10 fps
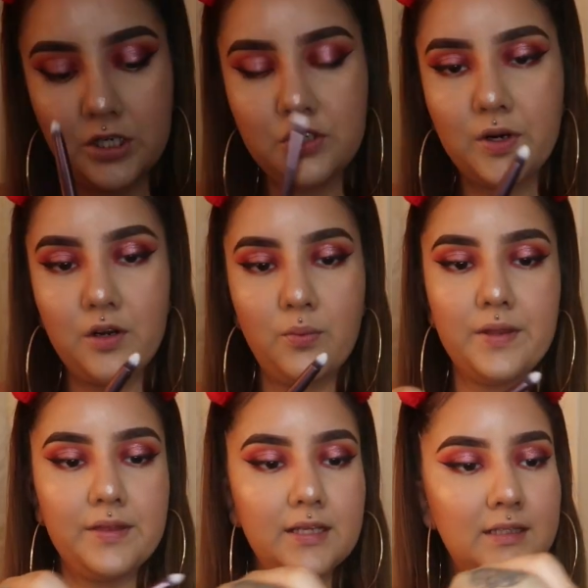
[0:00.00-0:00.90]
brush. We're going to
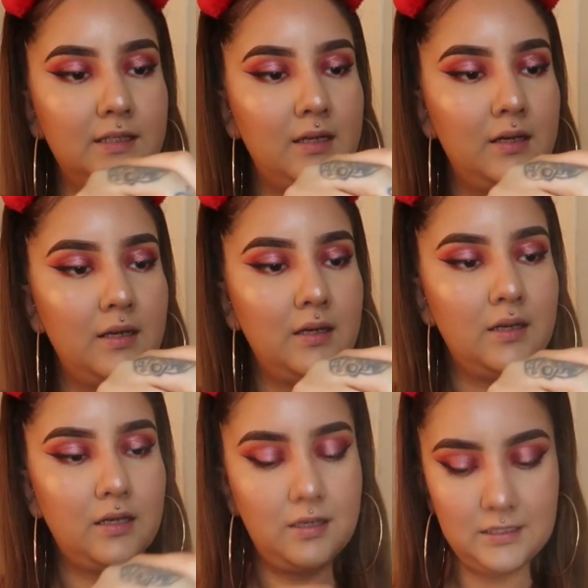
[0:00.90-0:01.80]
wet this
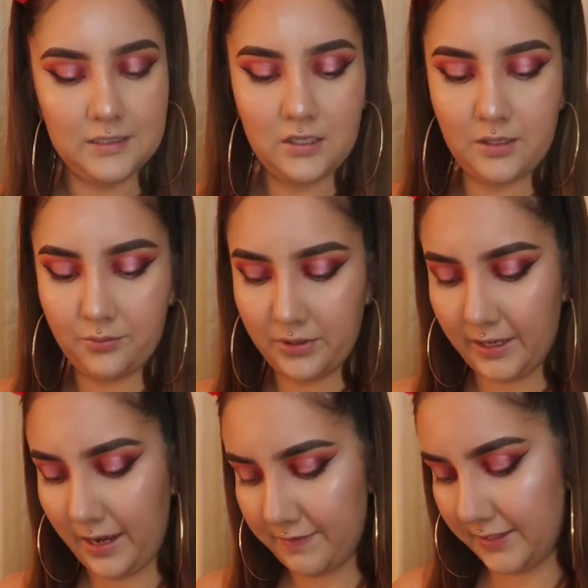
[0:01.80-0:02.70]
because this is going to
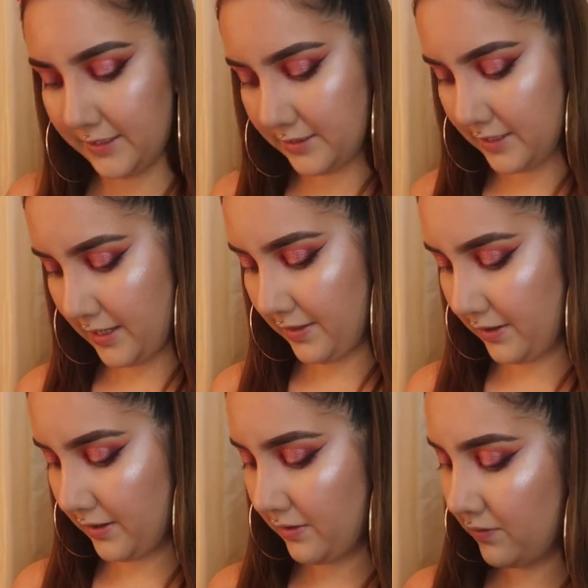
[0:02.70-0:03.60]
bring everything
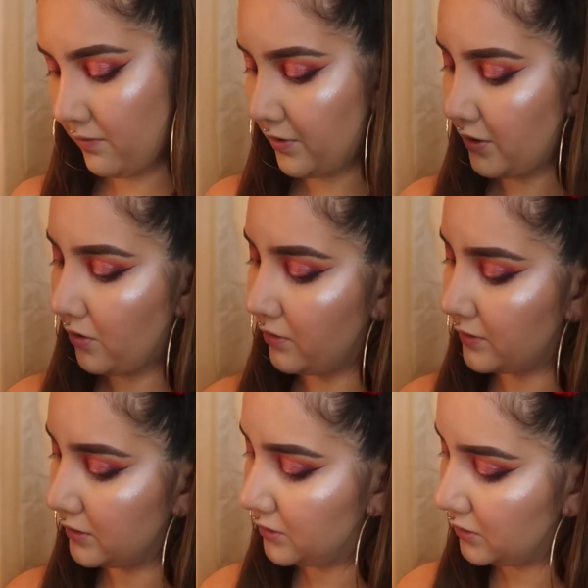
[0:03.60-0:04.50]
together. We're going to go
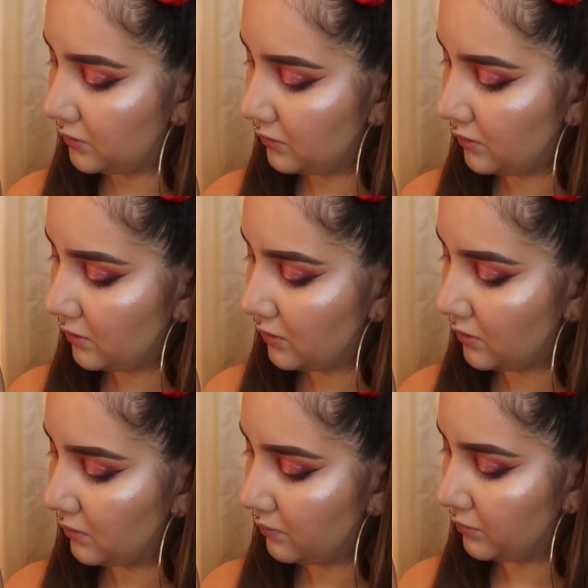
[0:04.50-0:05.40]
into
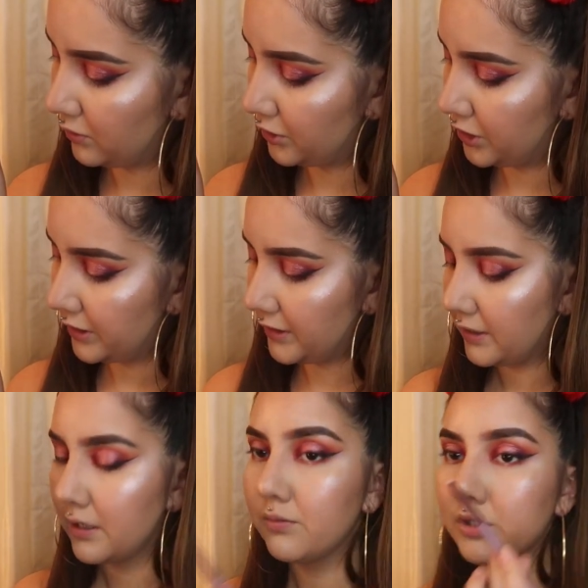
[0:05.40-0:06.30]

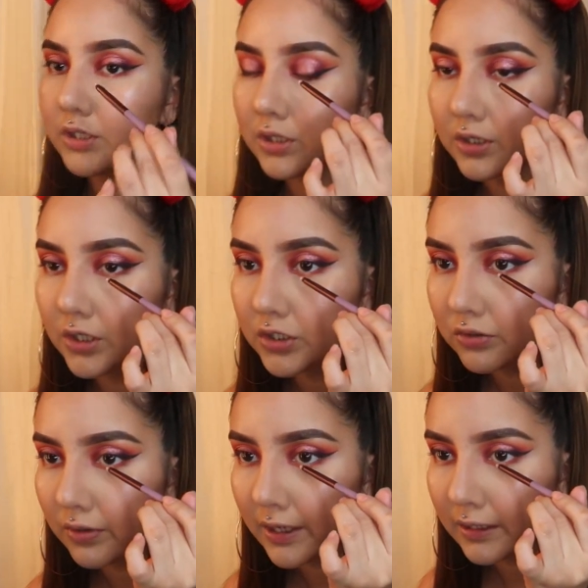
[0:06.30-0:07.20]
Bougie. And we're just going to
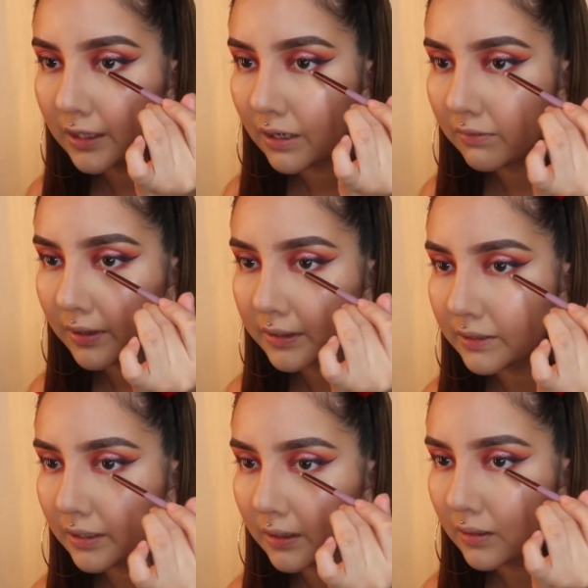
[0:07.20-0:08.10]
drag that
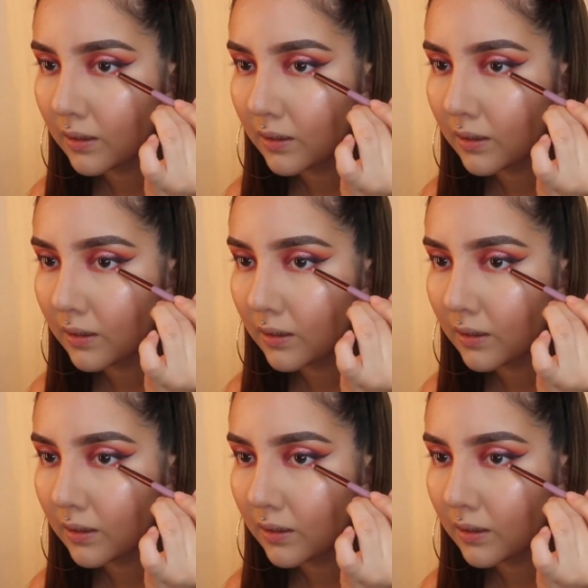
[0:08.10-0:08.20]
right there